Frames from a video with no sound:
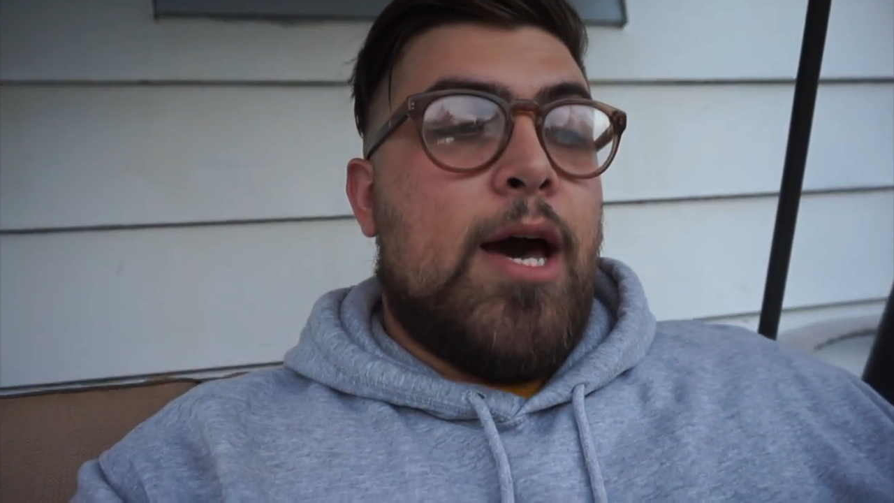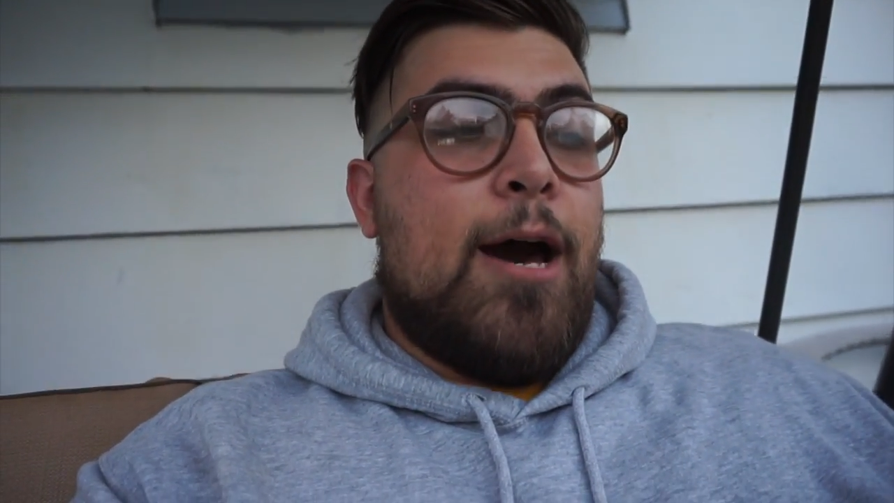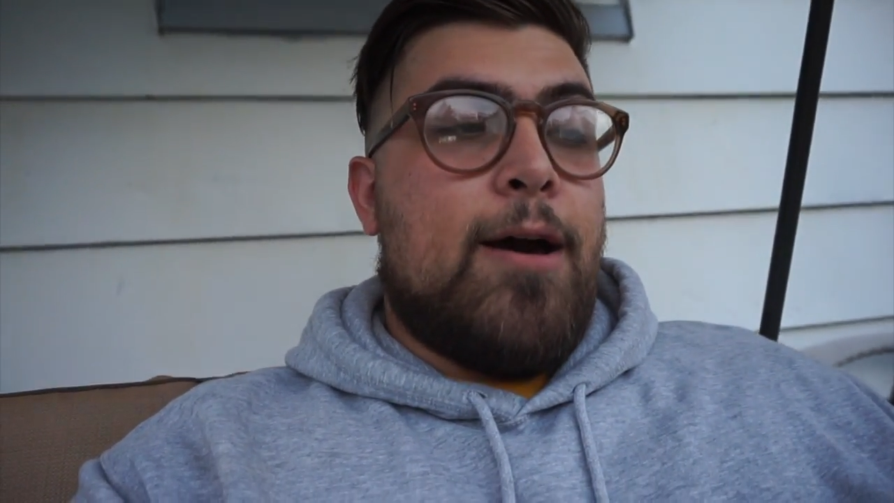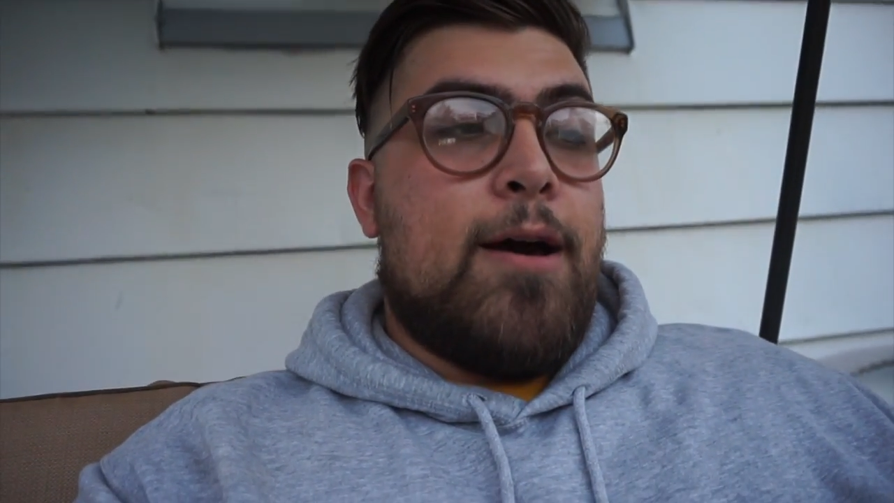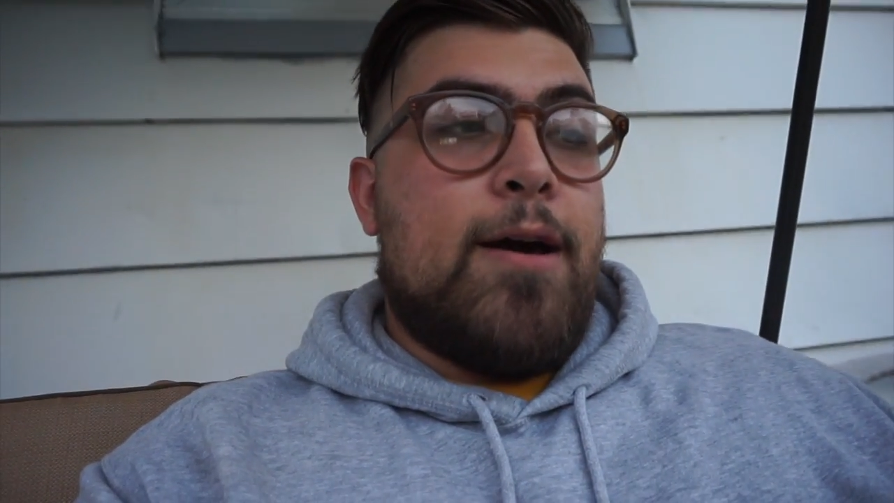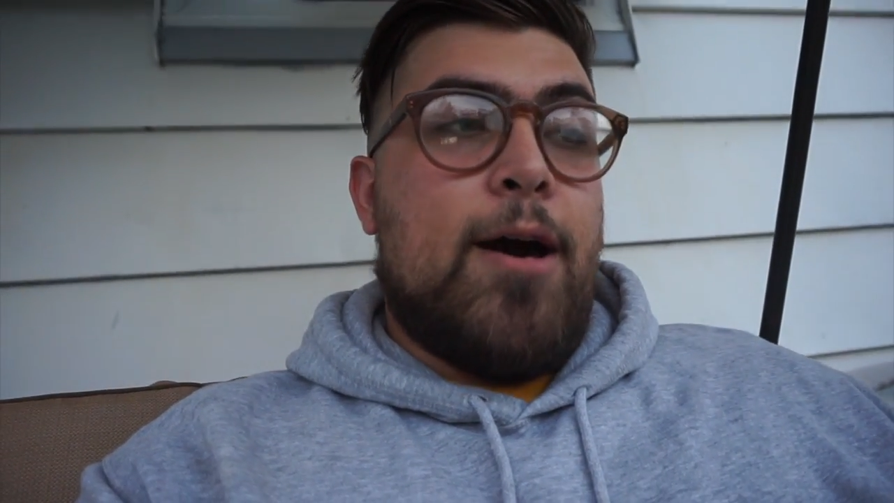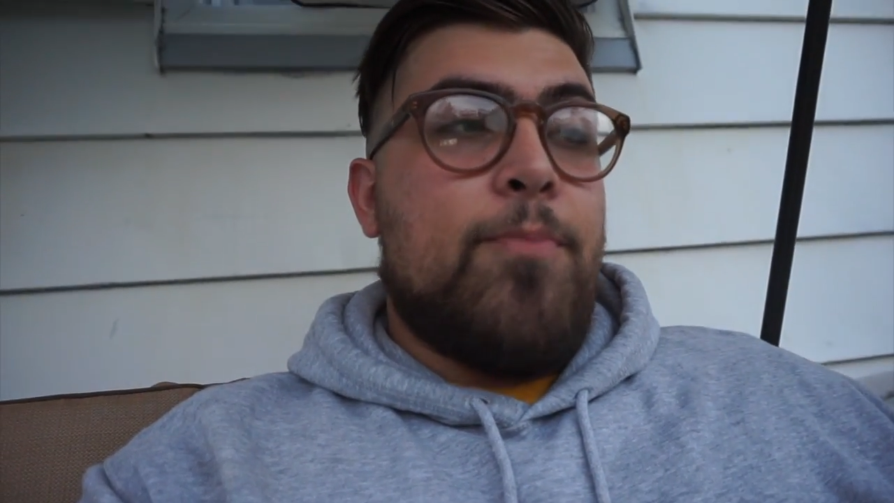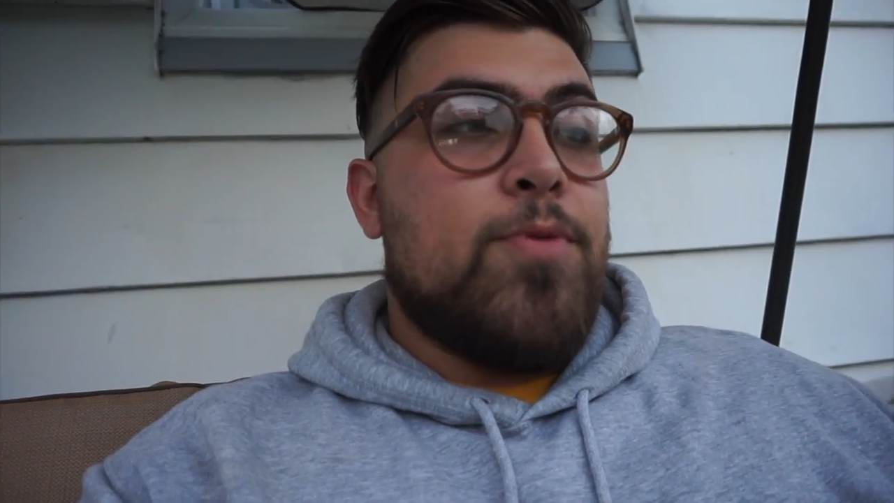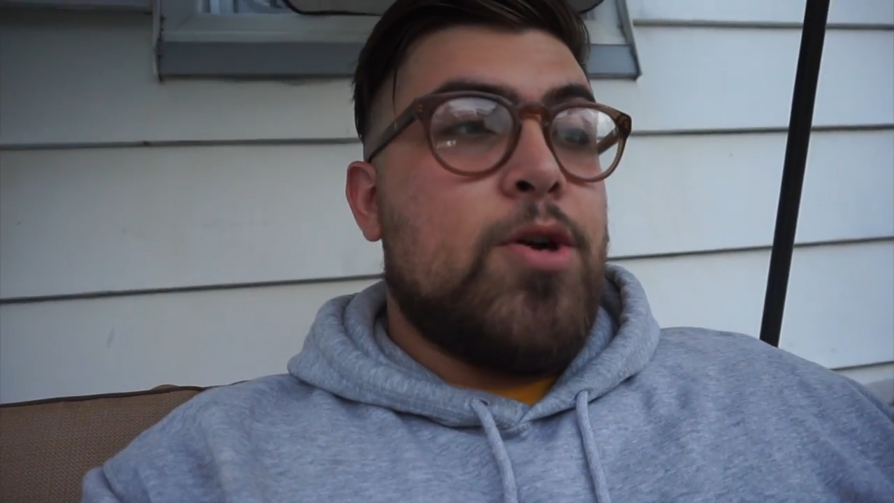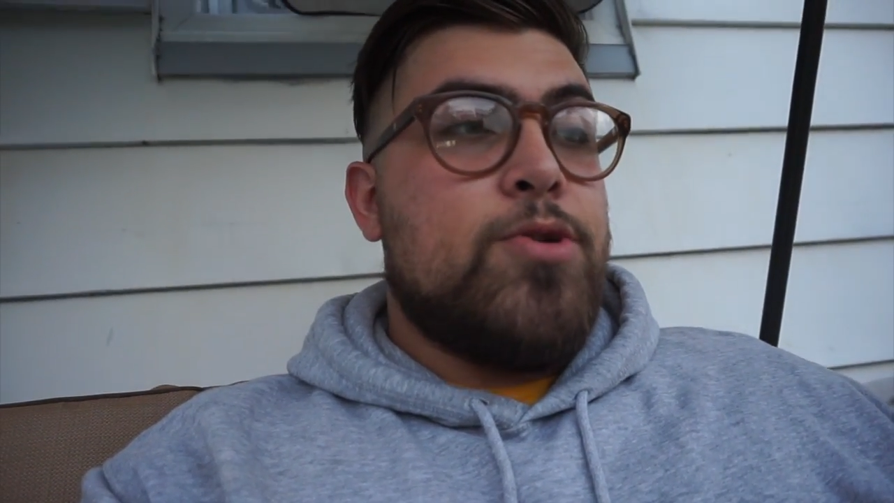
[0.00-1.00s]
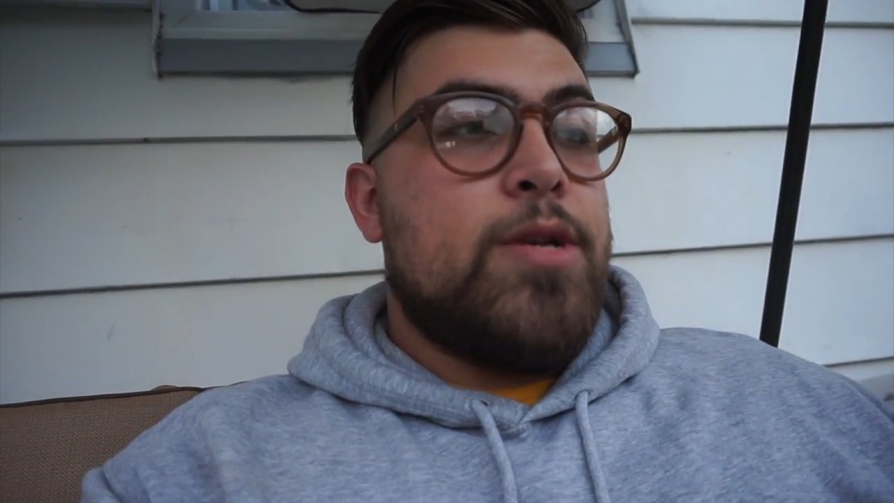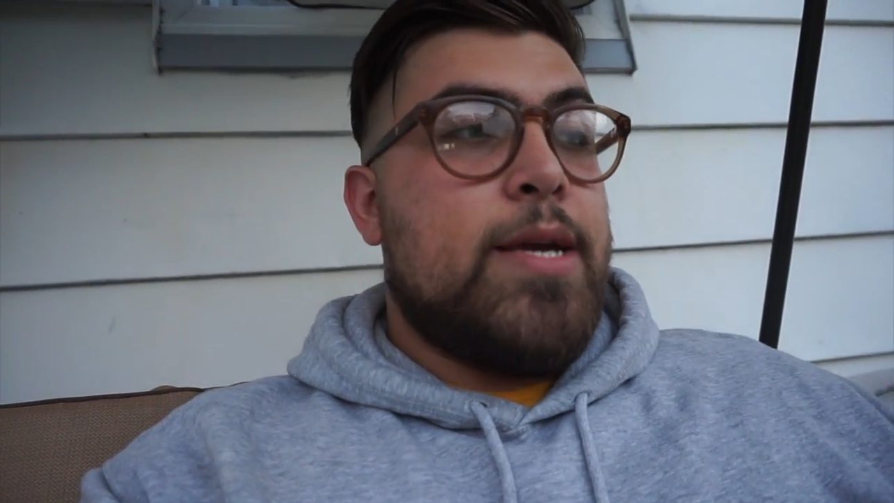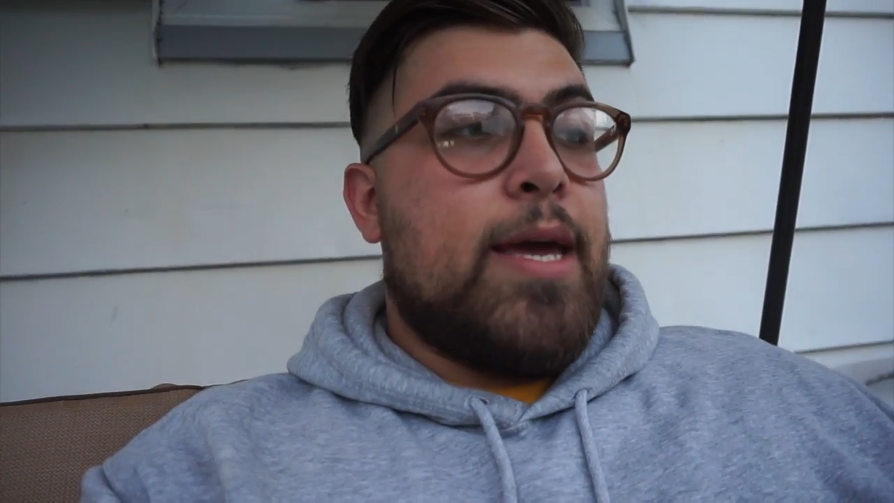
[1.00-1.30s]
Uh, upload,